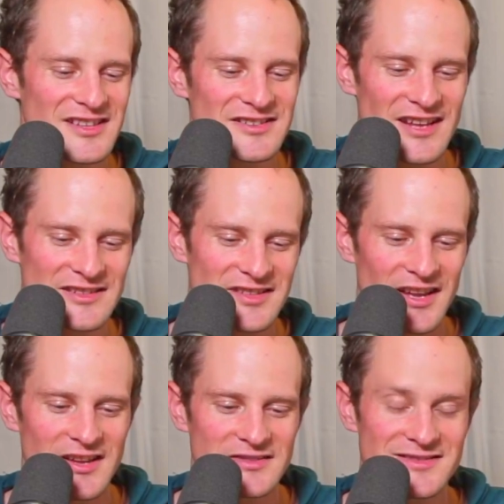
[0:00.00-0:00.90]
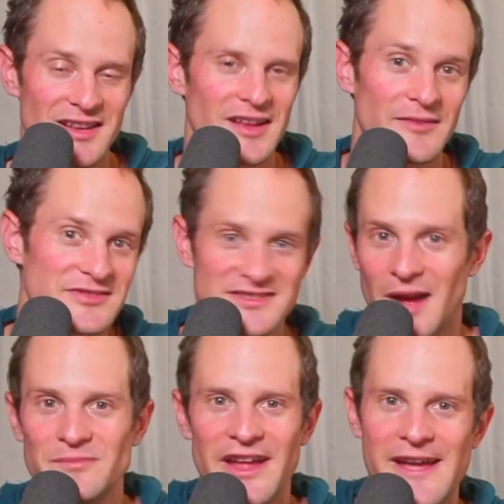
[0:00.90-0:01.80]
things that it's like
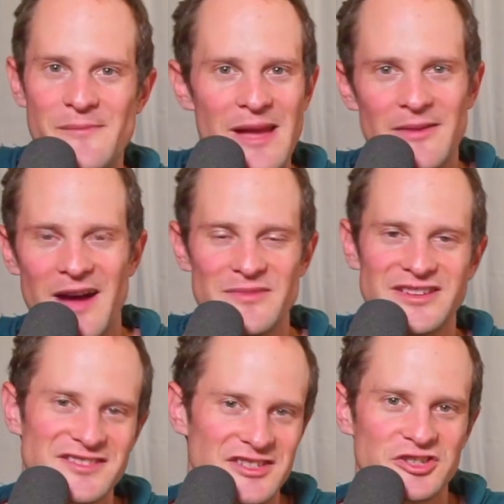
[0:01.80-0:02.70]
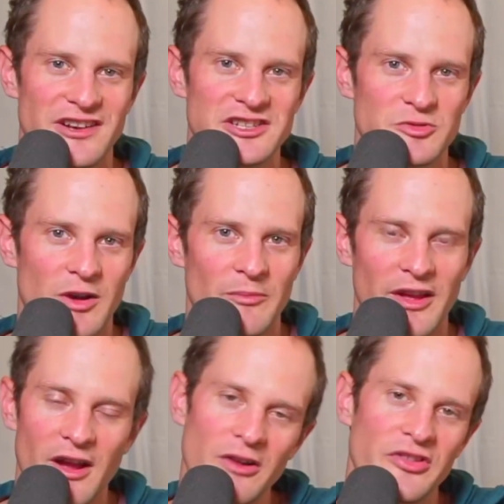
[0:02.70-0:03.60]
someday maybe I'm in a situation where I'm
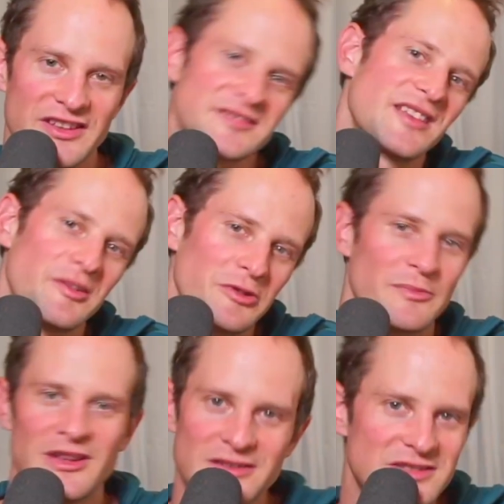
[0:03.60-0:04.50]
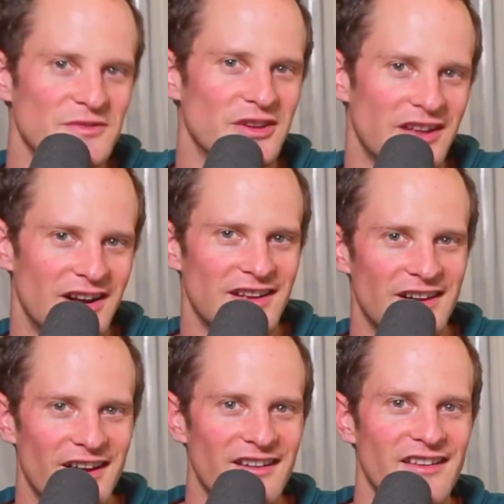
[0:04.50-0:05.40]
like, oh, this thing would be useful here, you
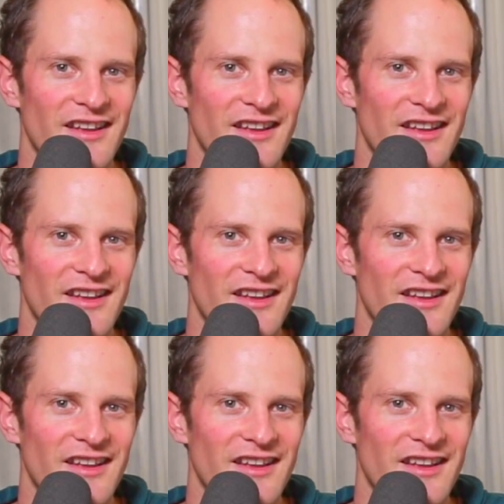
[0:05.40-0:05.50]
know? And